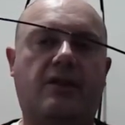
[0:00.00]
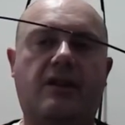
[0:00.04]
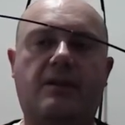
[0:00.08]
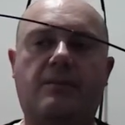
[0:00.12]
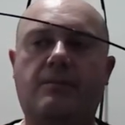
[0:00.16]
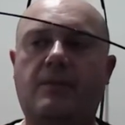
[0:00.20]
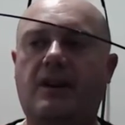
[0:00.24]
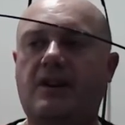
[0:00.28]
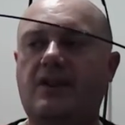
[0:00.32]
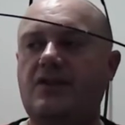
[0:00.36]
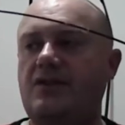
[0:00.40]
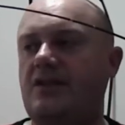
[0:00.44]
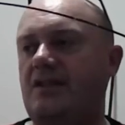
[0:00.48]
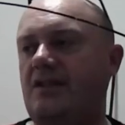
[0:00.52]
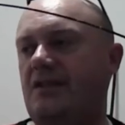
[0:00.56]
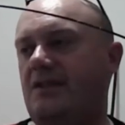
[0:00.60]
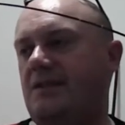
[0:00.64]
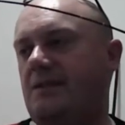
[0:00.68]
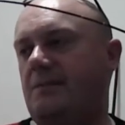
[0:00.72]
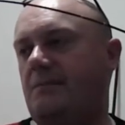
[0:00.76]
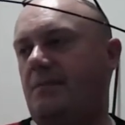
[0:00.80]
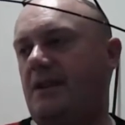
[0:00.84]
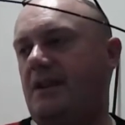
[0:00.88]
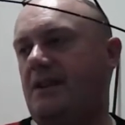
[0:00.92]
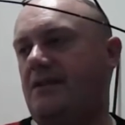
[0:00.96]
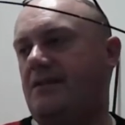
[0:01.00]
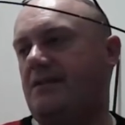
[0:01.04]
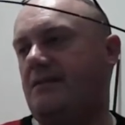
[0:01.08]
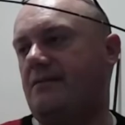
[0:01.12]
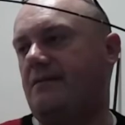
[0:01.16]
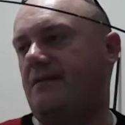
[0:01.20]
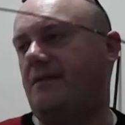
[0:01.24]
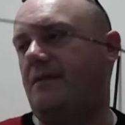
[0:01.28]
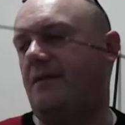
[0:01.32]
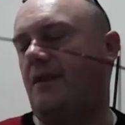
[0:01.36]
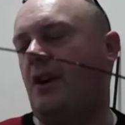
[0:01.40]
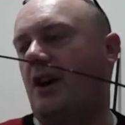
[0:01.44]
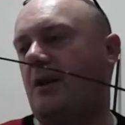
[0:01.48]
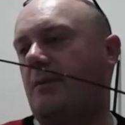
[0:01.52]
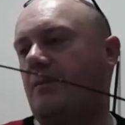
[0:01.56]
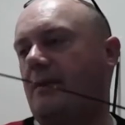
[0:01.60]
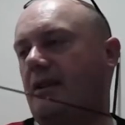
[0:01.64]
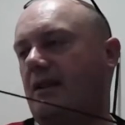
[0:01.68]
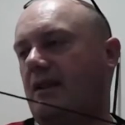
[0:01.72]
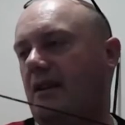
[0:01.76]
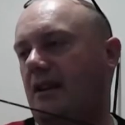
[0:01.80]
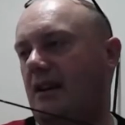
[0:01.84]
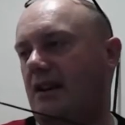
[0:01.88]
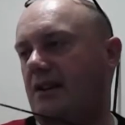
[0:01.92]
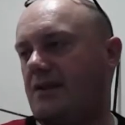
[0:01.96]
much in this piece of
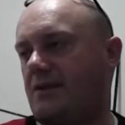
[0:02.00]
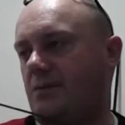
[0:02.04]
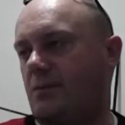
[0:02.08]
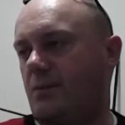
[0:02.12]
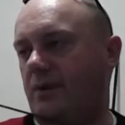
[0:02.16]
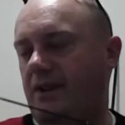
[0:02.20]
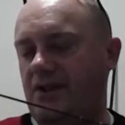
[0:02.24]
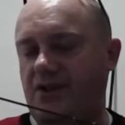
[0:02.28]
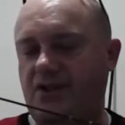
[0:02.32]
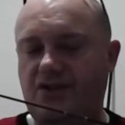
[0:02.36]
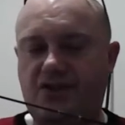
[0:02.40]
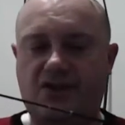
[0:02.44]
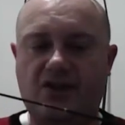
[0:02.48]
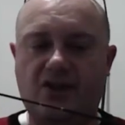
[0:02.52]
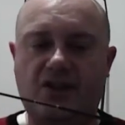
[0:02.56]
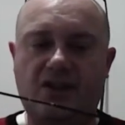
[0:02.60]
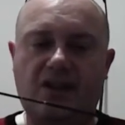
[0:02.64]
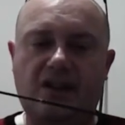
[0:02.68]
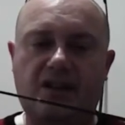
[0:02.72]
fiberglass, which